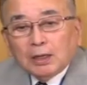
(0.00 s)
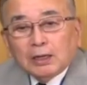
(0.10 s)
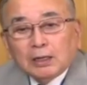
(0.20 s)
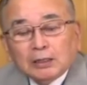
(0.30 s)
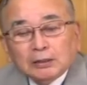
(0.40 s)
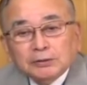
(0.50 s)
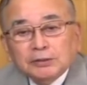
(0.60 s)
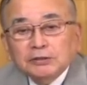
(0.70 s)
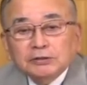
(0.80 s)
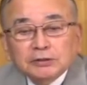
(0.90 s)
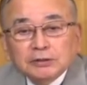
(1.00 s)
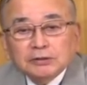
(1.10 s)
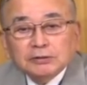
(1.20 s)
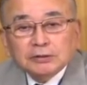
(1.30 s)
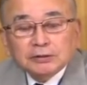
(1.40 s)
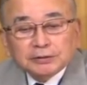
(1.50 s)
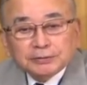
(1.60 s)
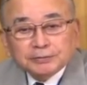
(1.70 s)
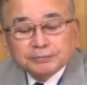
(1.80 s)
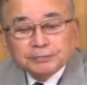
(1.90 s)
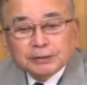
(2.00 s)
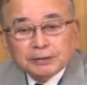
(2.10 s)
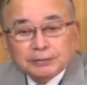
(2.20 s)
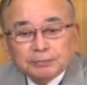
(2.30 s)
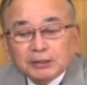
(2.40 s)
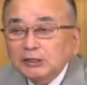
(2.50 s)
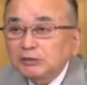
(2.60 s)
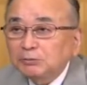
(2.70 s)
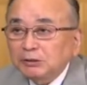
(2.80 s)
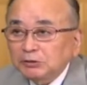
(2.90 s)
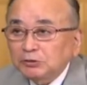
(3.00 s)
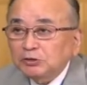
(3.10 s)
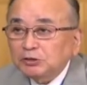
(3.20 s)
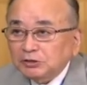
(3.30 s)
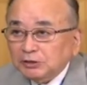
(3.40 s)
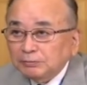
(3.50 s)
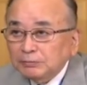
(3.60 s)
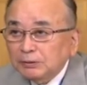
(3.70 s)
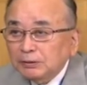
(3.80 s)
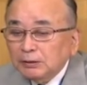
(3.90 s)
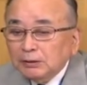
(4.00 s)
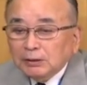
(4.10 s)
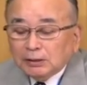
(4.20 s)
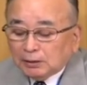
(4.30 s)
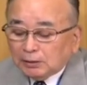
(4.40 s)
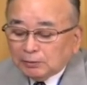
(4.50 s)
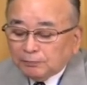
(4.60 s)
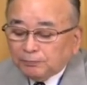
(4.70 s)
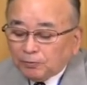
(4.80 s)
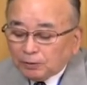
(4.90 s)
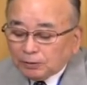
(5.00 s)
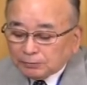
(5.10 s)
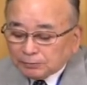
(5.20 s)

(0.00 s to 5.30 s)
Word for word: Uh, this is the uh, management system. Uh, for, uh,